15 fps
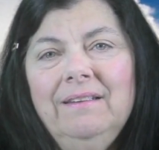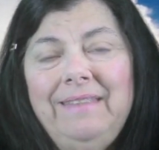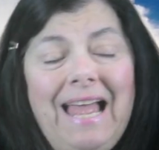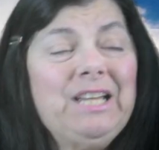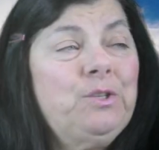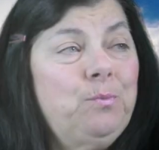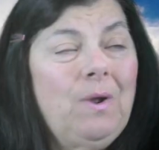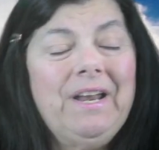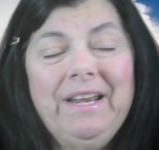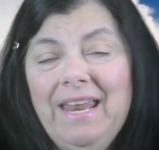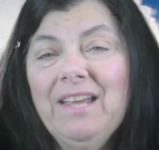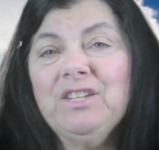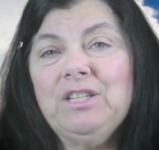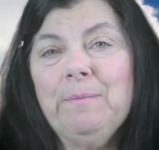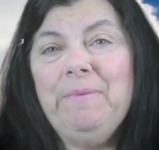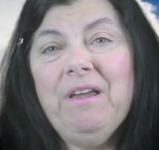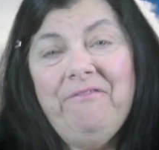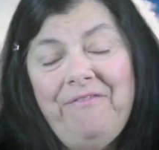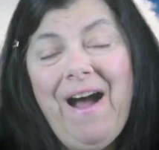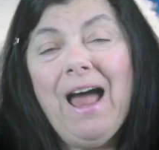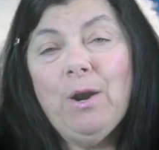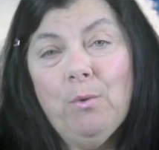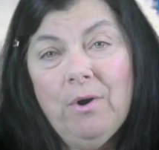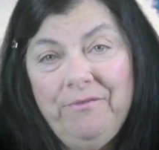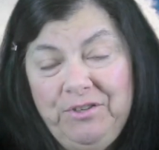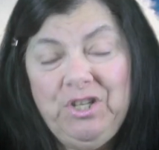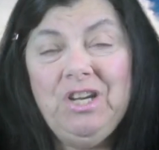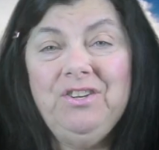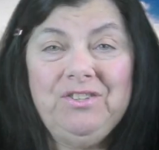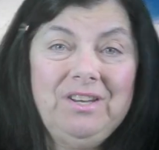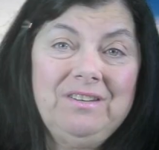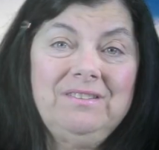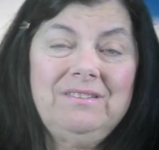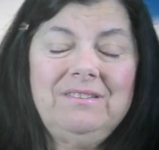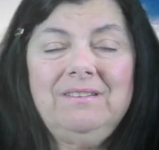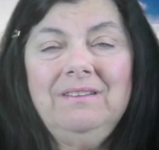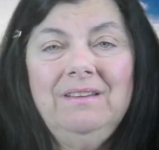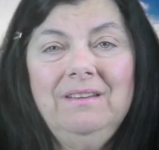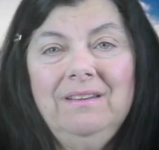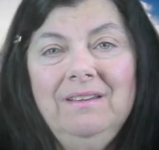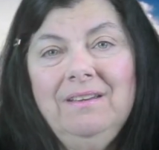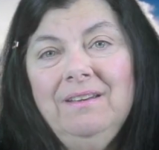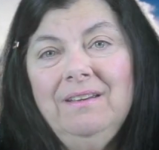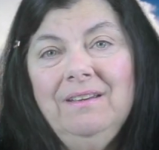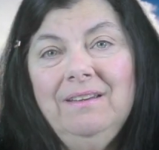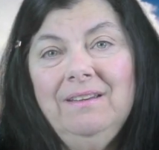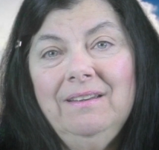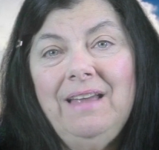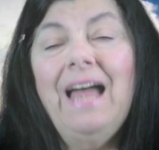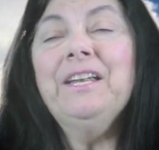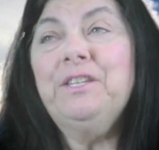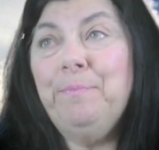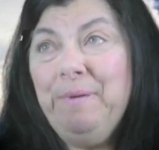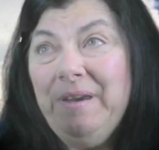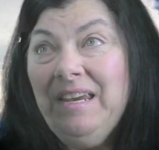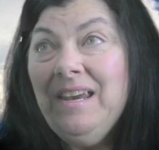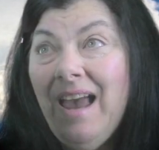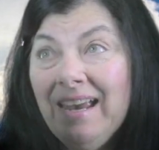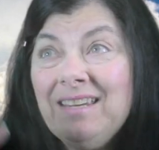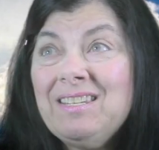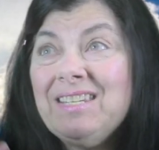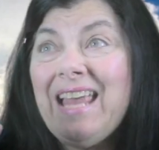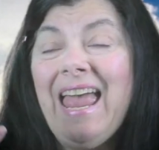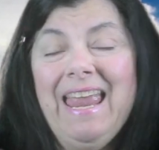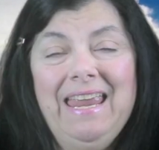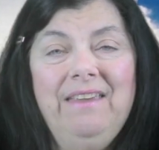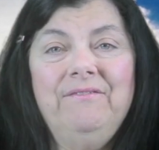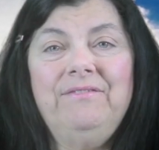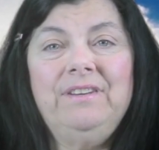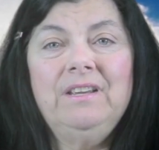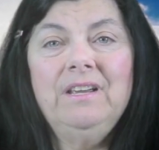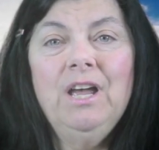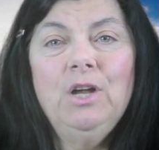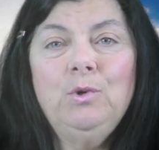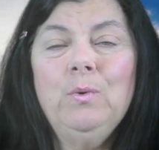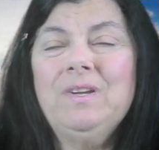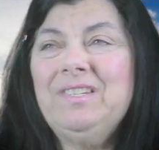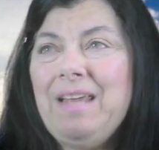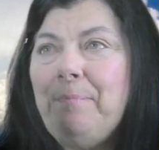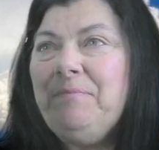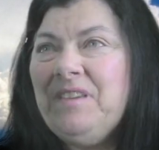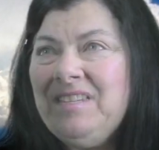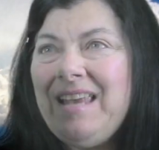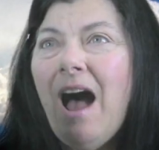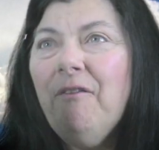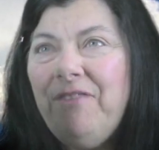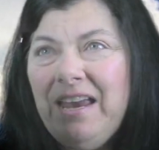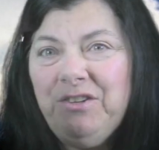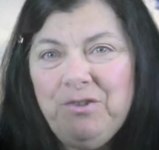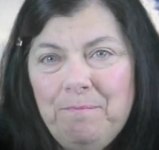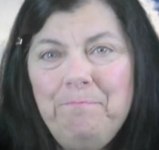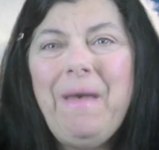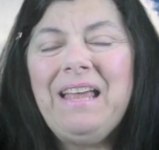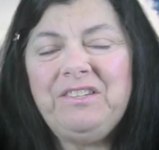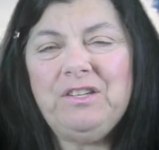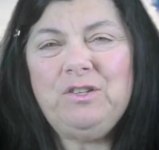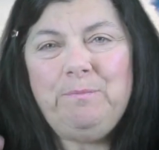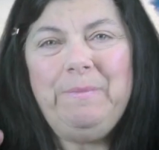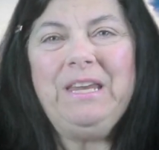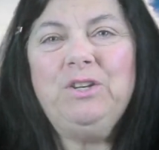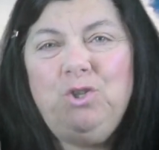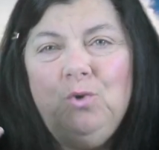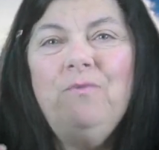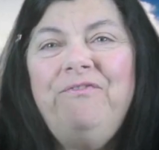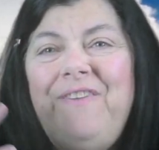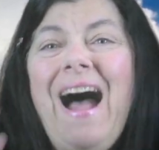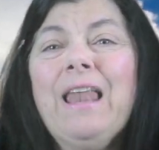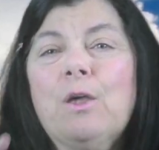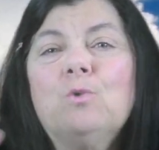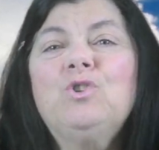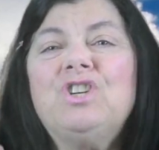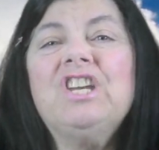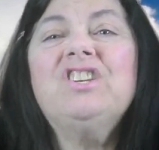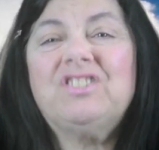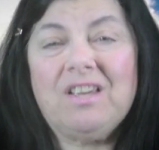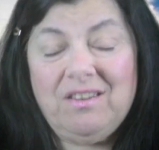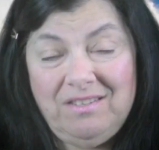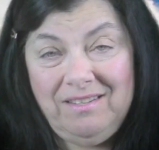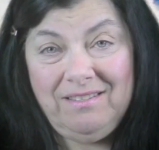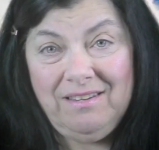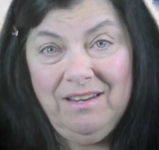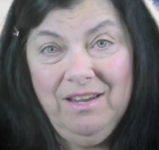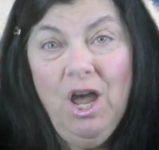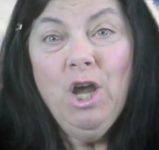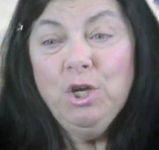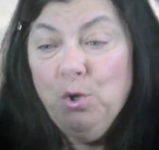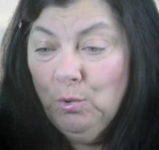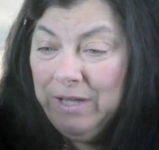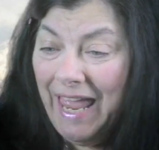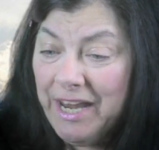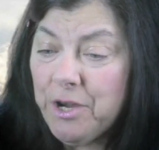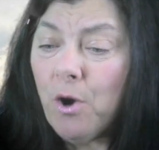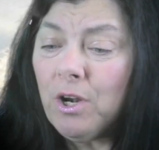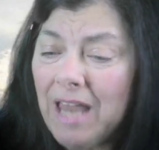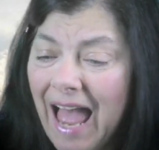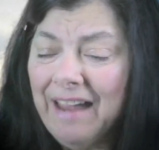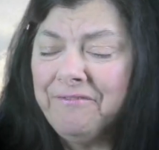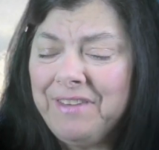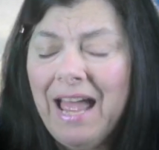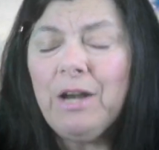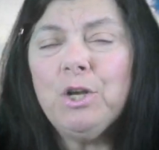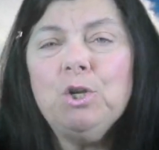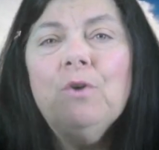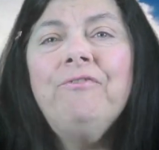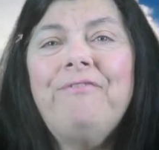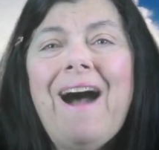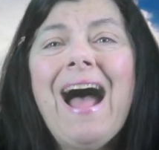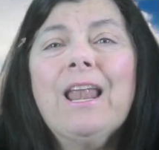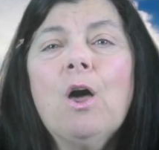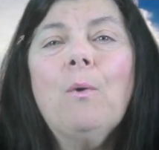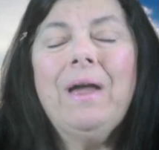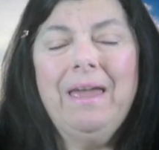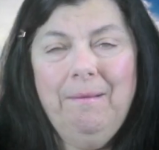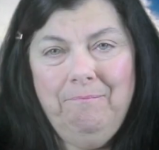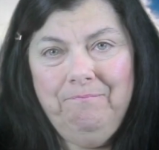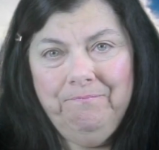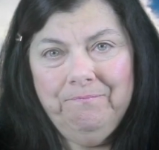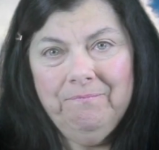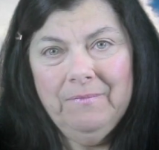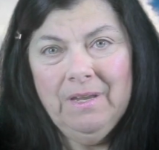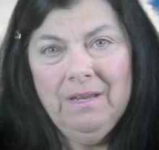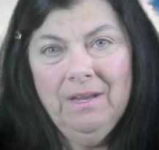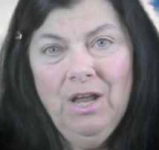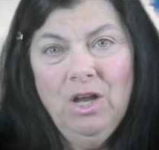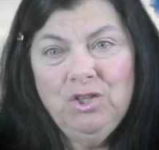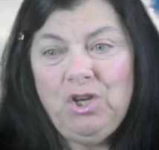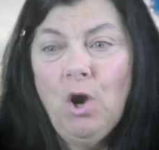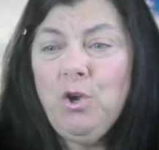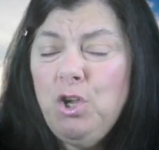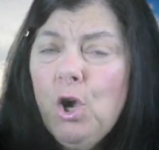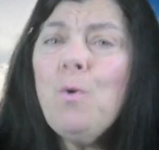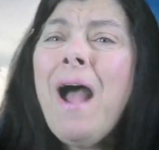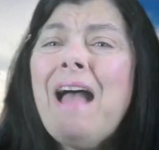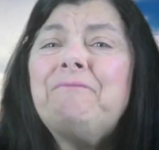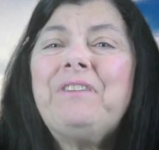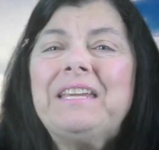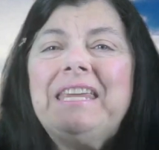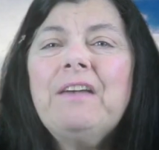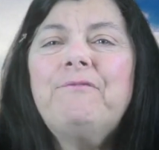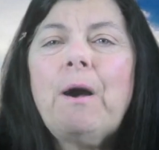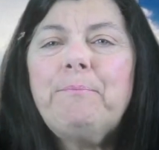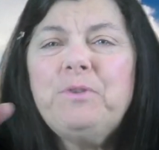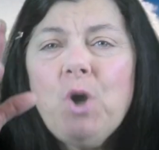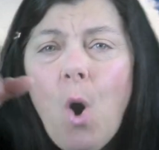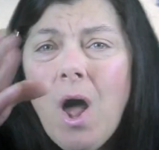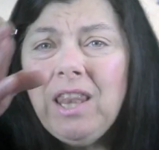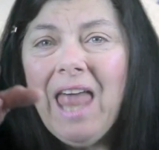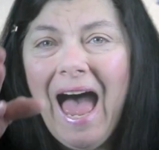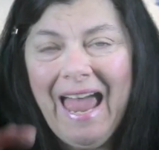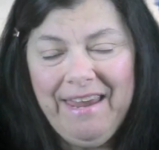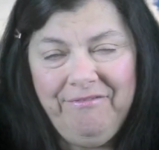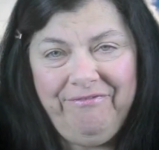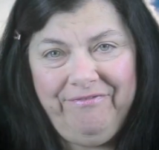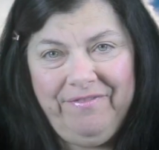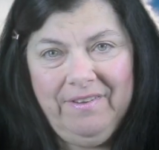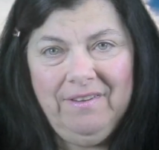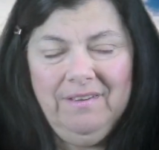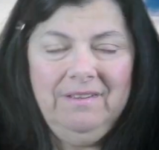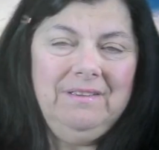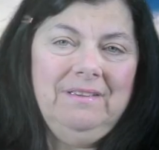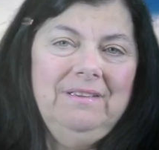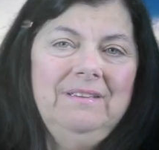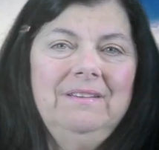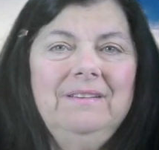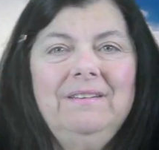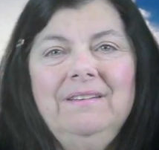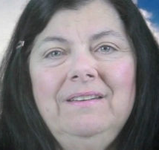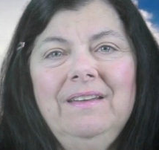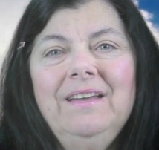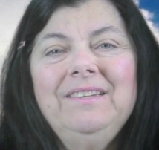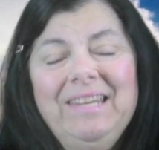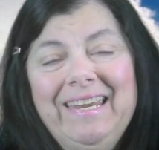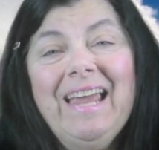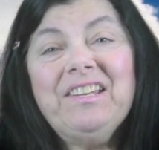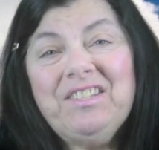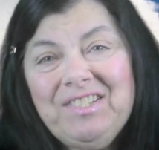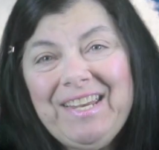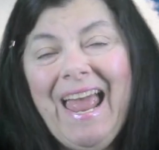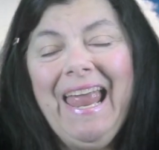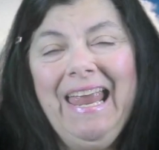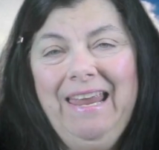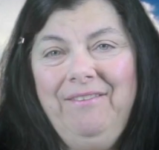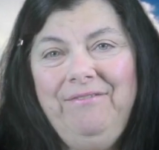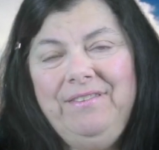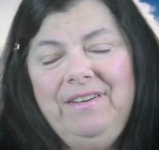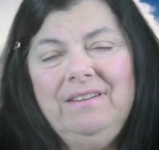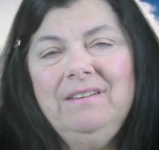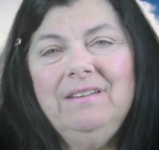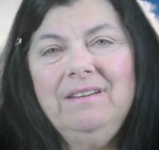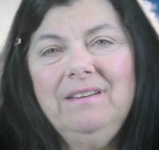That's what it is to be a follower of Jesus and to be saved. To accept the salvation message means you follow Jesus. You lay your life down and you follow him. So you have to give up your life to get saved.